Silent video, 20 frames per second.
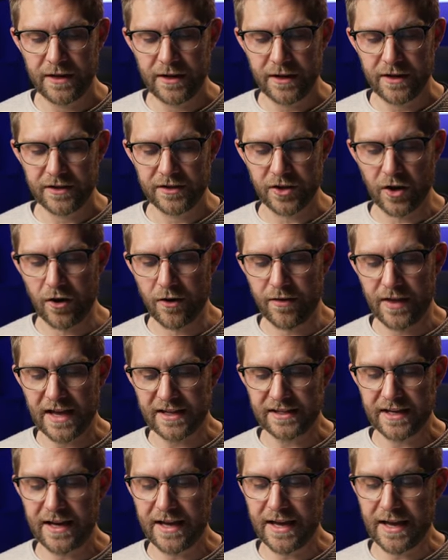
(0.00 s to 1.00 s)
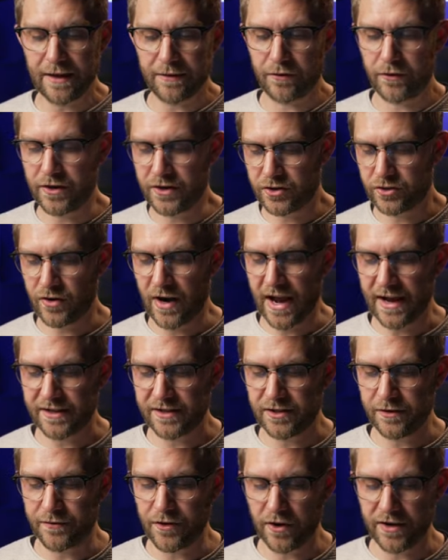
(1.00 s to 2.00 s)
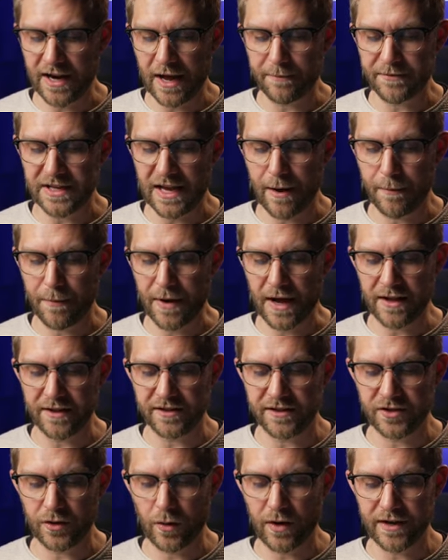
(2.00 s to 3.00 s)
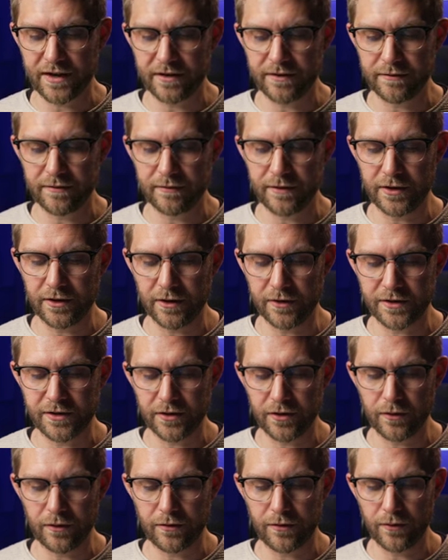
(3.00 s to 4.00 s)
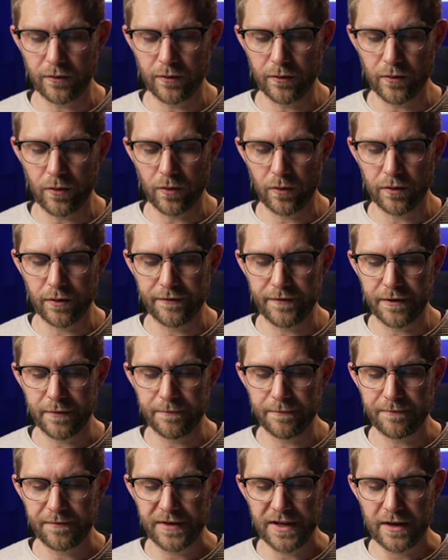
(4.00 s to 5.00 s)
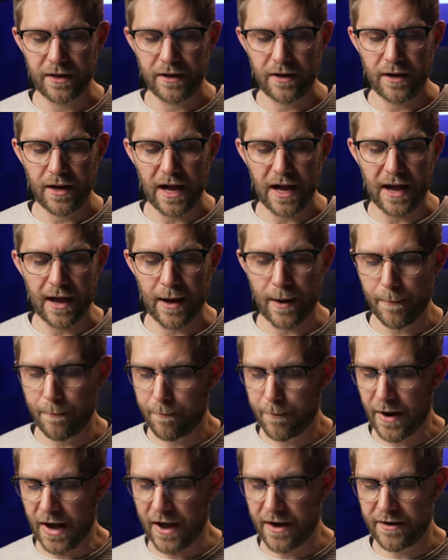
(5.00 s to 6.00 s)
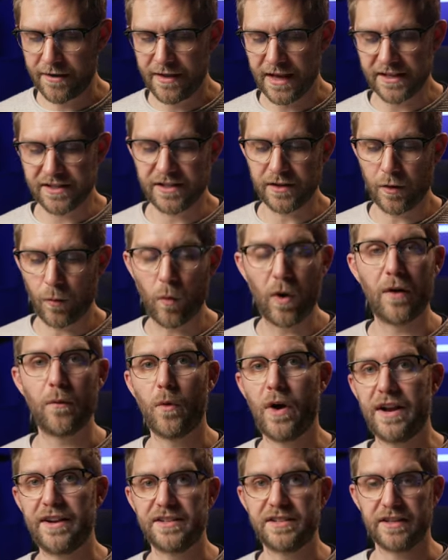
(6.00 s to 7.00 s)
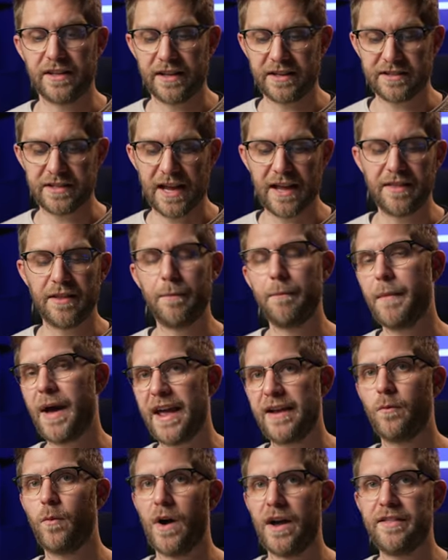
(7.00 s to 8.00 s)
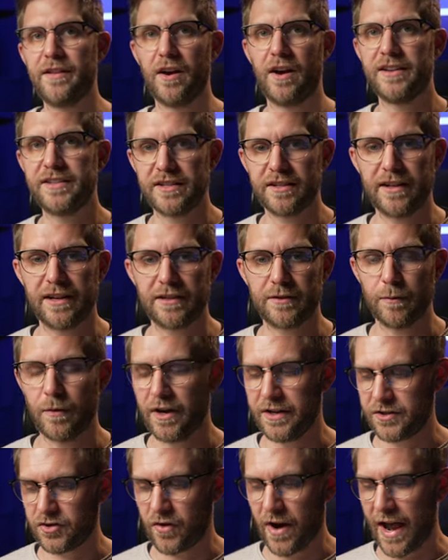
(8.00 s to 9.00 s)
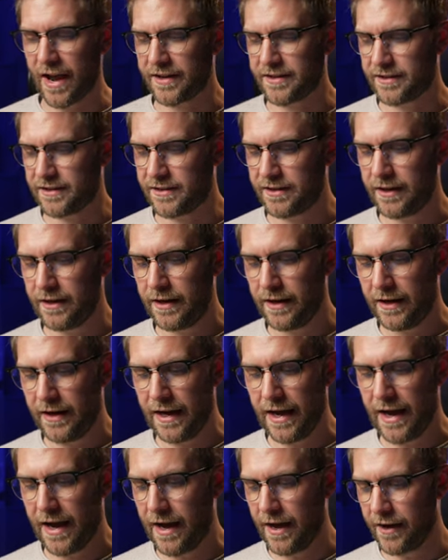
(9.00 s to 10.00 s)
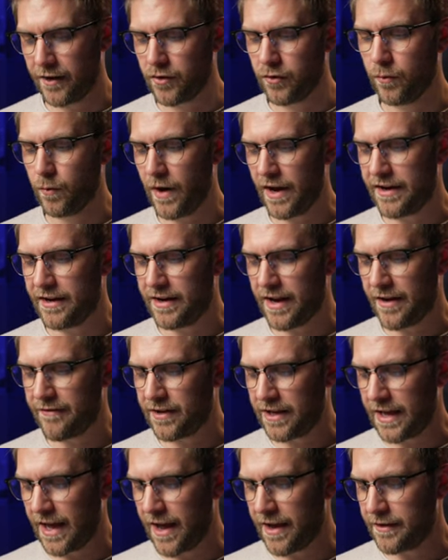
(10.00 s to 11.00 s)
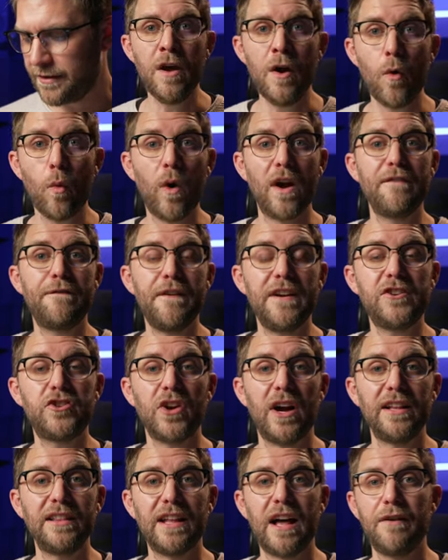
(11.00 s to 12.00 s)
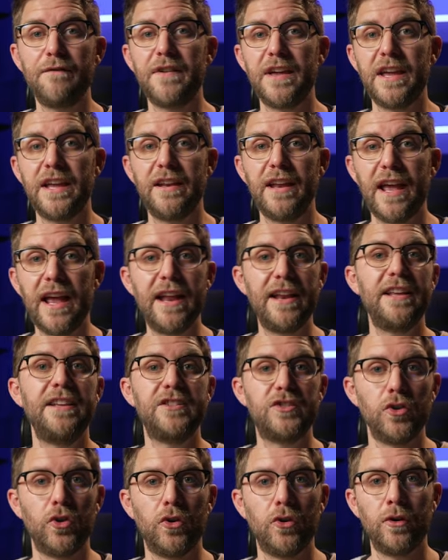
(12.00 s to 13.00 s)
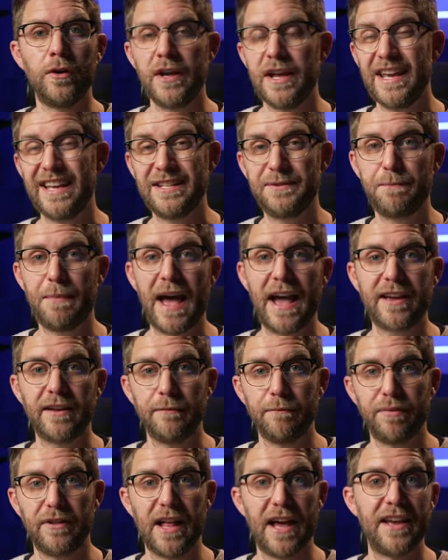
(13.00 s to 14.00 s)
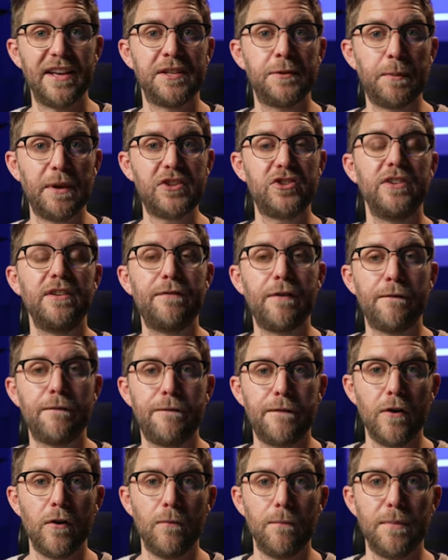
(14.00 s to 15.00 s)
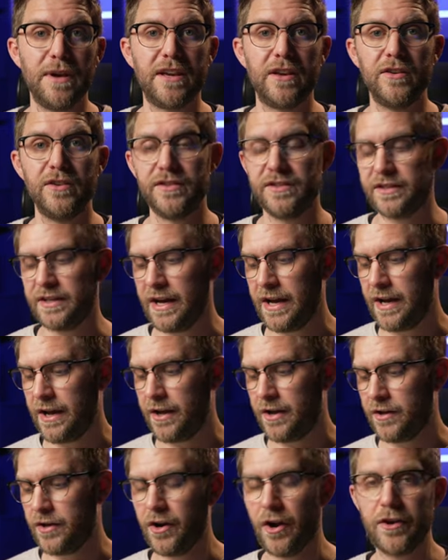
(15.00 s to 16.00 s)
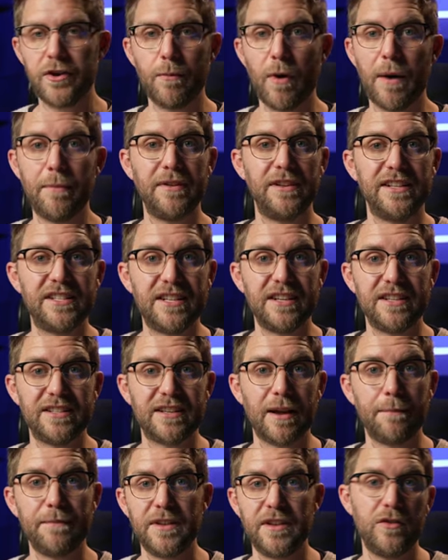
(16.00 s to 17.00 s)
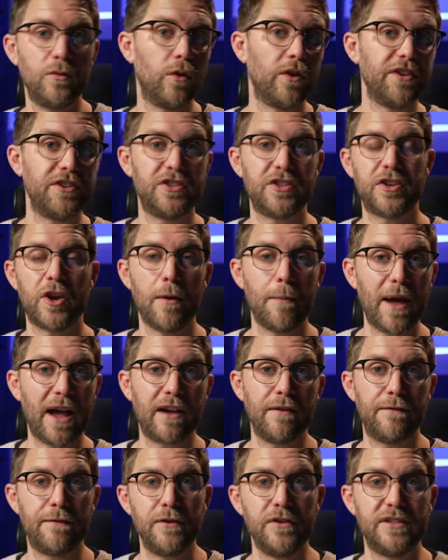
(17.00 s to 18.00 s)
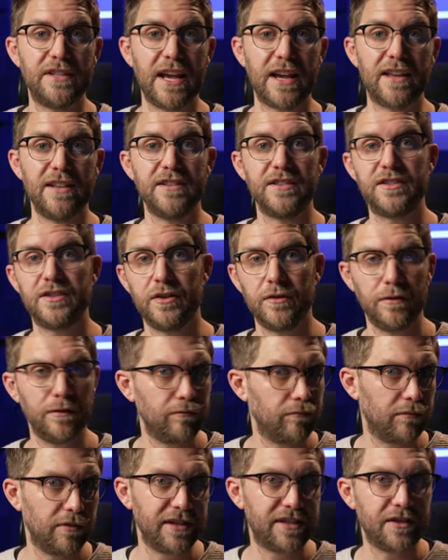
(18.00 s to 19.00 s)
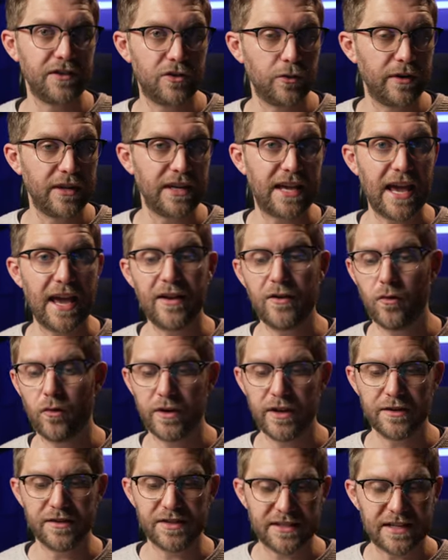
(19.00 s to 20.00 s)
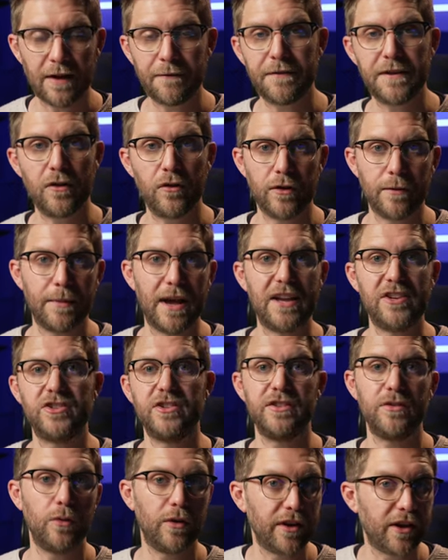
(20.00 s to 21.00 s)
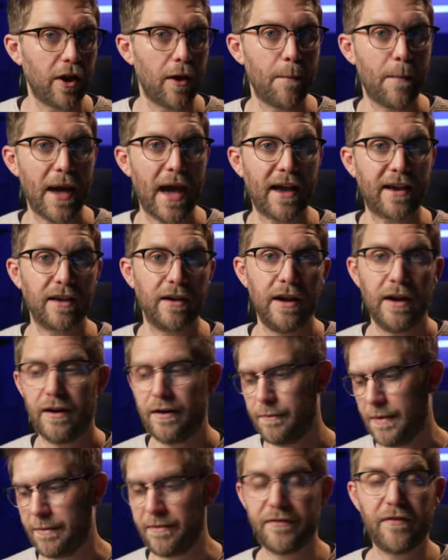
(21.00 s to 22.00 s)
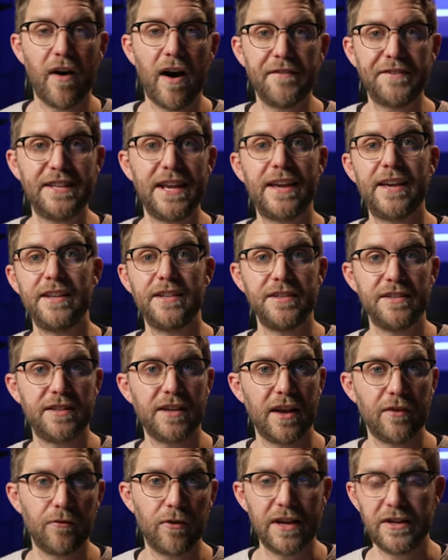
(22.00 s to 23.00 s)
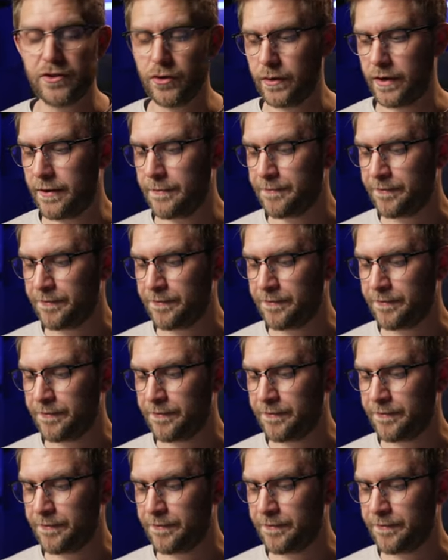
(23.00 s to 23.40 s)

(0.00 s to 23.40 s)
So that's how you get through your tracks. You've got an up-down button, so I can, you know, scoot through all of them. Uh, but that's one way to select, and the main way that I select my tracks, uh, a good way to navigate. One feature I love in any D A W is back and play, especially for film, because you know, you might be listening to something and you want to just go back a few seconds to listen to it again, or you stuff the automation, you want to go back maybe five seconds and redo it.